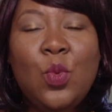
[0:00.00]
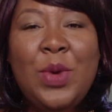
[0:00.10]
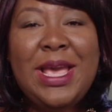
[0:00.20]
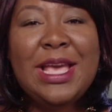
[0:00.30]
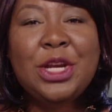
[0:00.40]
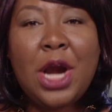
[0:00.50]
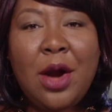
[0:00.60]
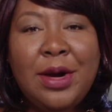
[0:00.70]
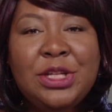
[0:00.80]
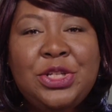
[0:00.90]
We
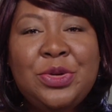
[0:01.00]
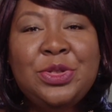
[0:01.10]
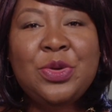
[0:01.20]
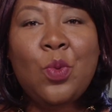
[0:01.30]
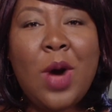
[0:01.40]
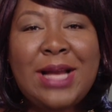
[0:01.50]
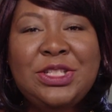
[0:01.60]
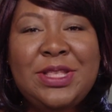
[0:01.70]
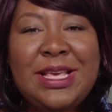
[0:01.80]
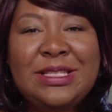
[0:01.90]
encourage you to
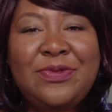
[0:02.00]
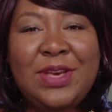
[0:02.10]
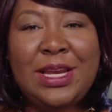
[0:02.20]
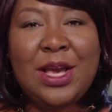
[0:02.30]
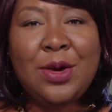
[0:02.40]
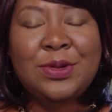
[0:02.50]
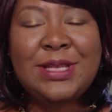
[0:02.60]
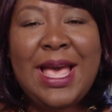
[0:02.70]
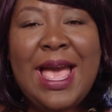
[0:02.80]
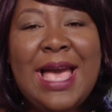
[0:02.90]
watch these
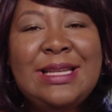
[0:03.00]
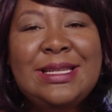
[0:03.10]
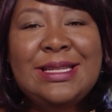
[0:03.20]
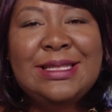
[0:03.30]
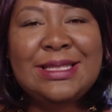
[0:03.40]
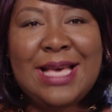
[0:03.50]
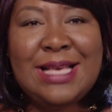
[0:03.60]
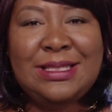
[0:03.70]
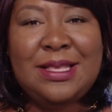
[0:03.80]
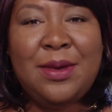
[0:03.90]
videos and to
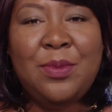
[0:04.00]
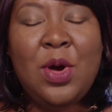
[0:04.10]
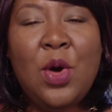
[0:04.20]
discuss them